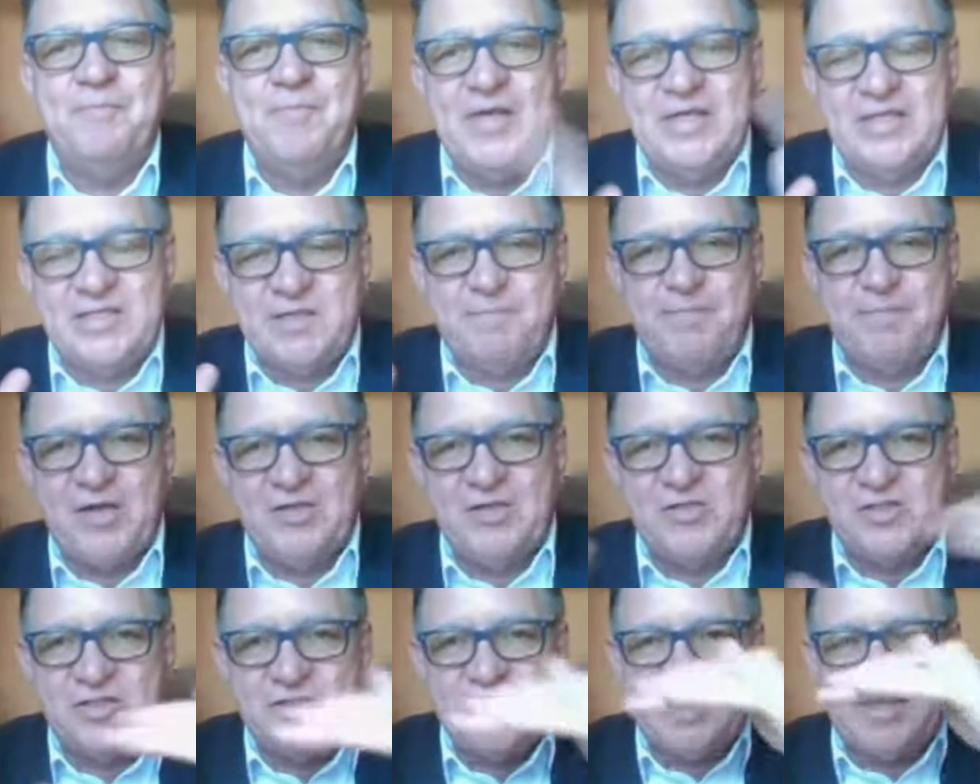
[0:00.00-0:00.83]
is
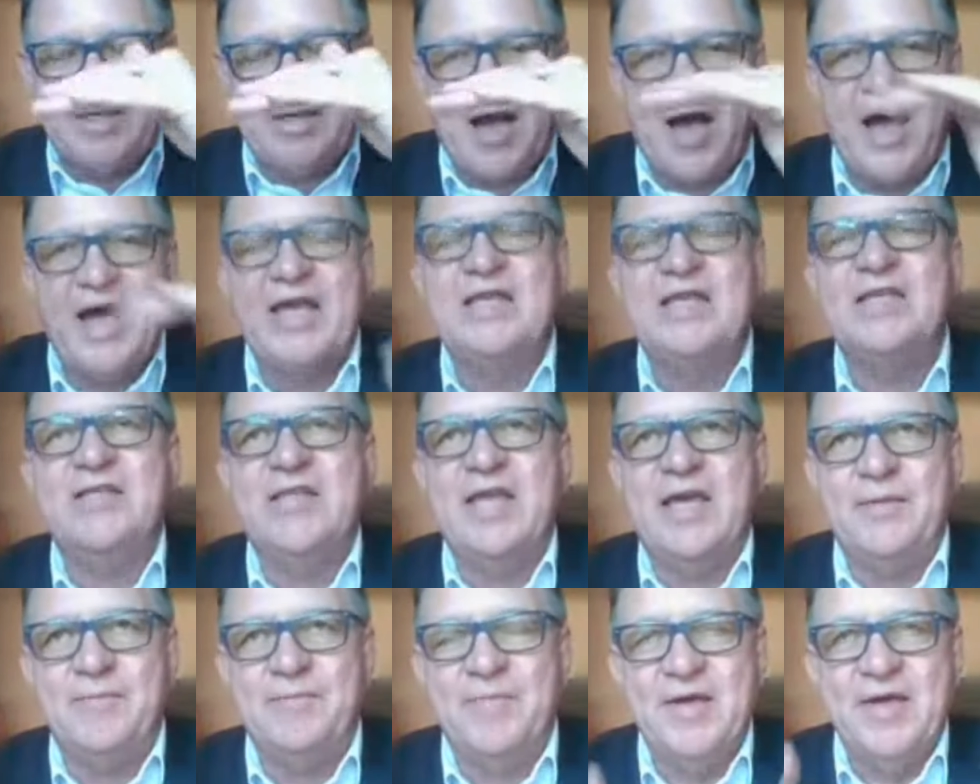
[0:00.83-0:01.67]
supposed to guide
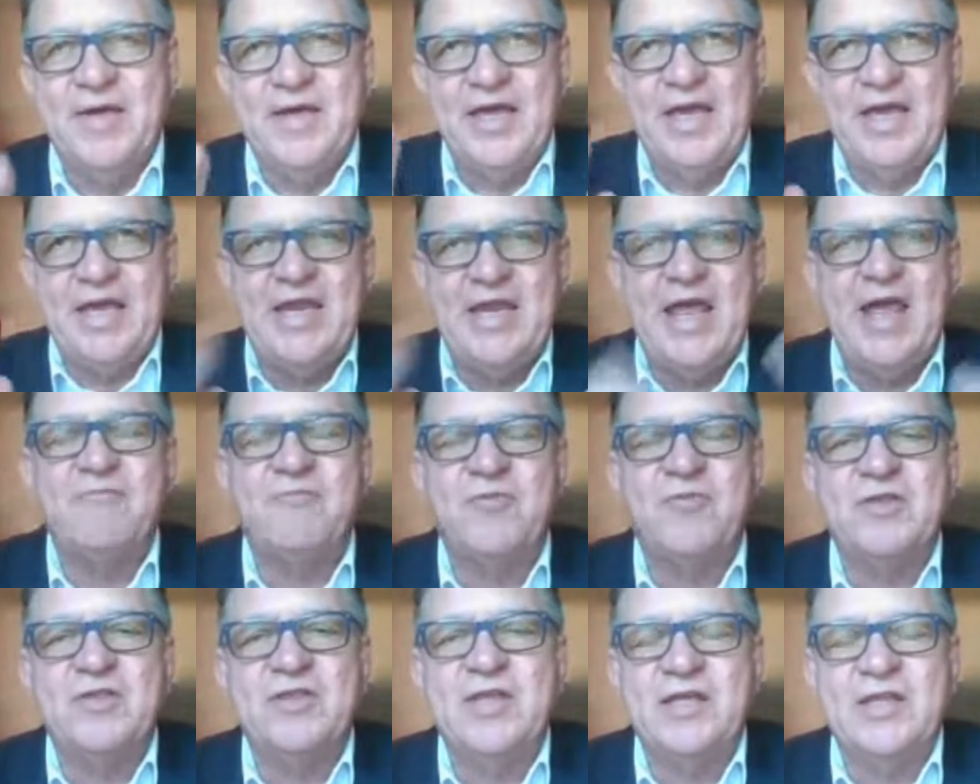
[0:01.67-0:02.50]
them in
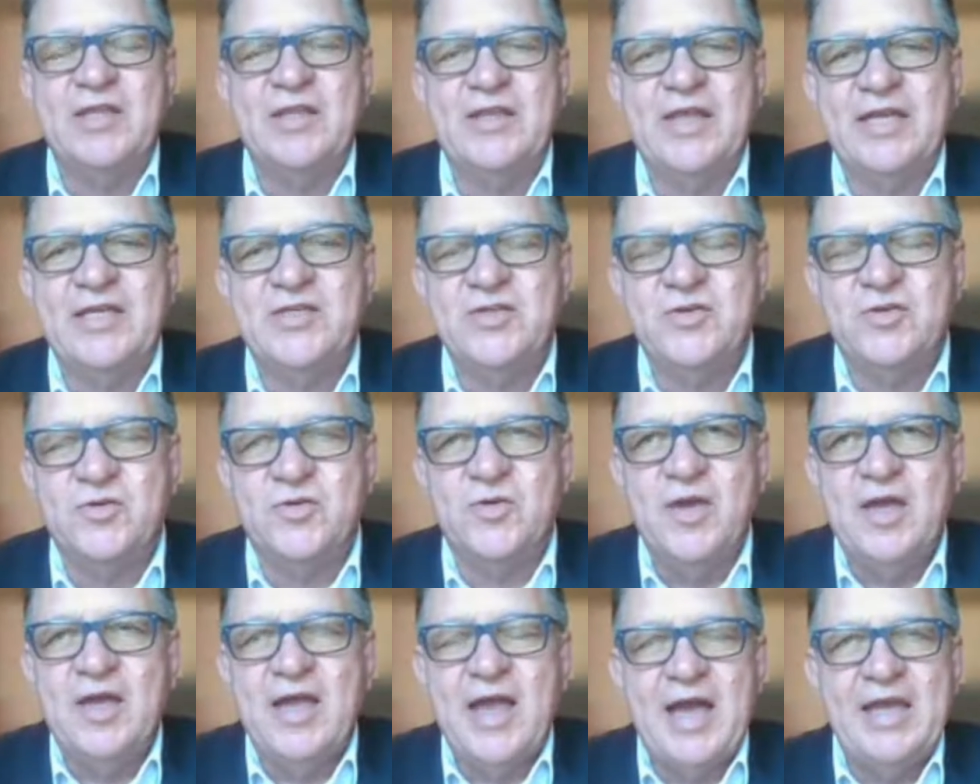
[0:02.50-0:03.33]
everything that they do.